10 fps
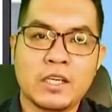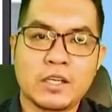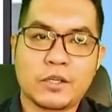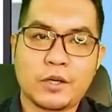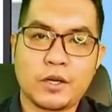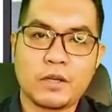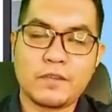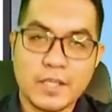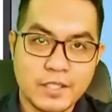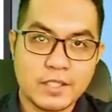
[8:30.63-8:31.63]
curl of
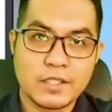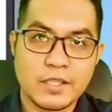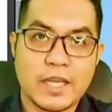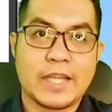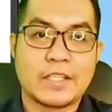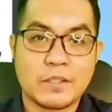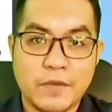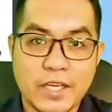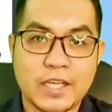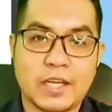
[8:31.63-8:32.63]
this in
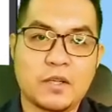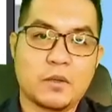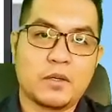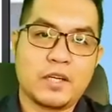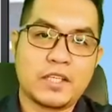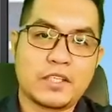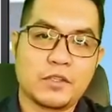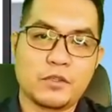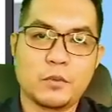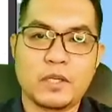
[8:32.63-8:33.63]
spherical coordinates,
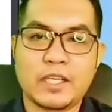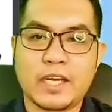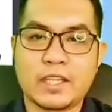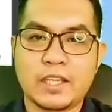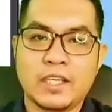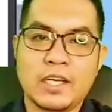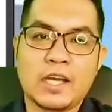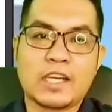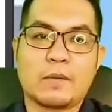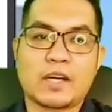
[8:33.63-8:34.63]
you will get
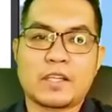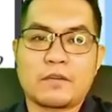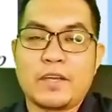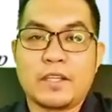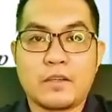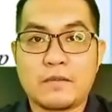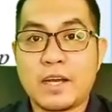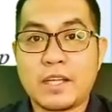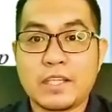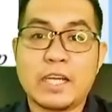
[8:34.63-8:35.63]
the magnetic field of
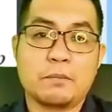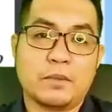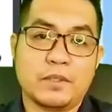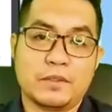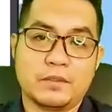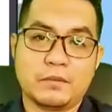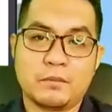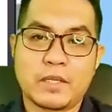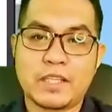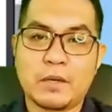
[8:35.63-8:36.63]
a dipole.
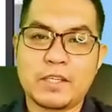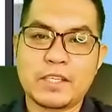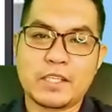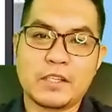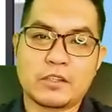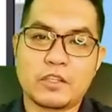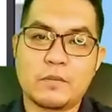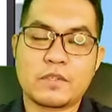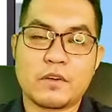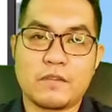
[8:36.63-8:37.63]
But now it's in
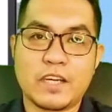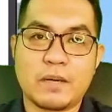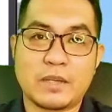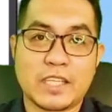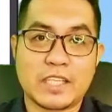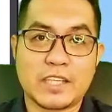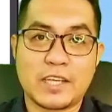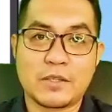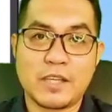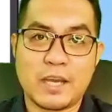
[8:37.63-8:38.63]
terms of the
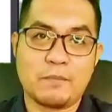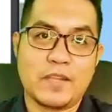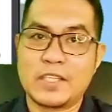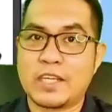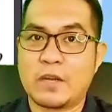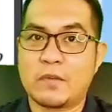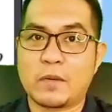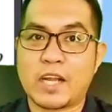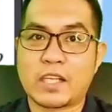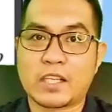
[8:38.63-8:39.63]
magnetization M instead of the
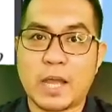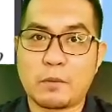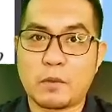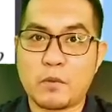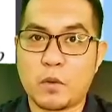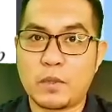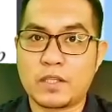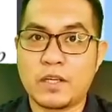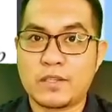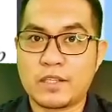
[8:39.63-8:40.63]
magnetic dipole
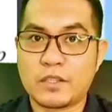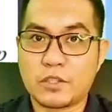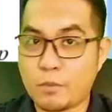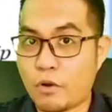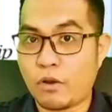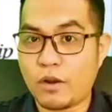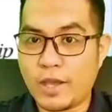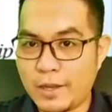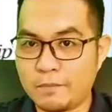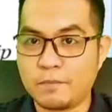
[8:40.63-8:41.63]
moment small
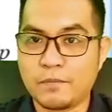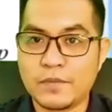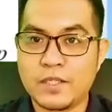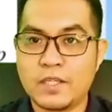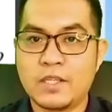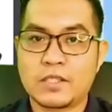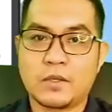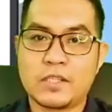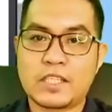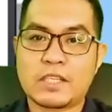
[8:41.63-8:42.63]
m. So
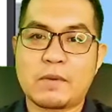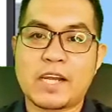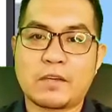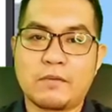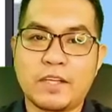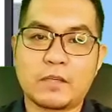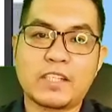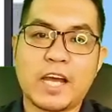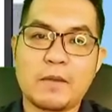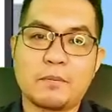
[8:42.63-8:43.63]
this is the magnetic field of a
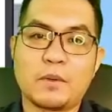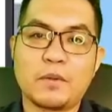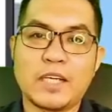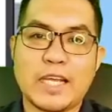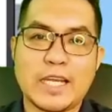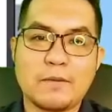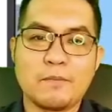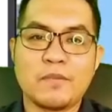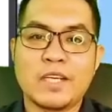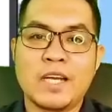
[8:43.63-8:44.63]
dipole in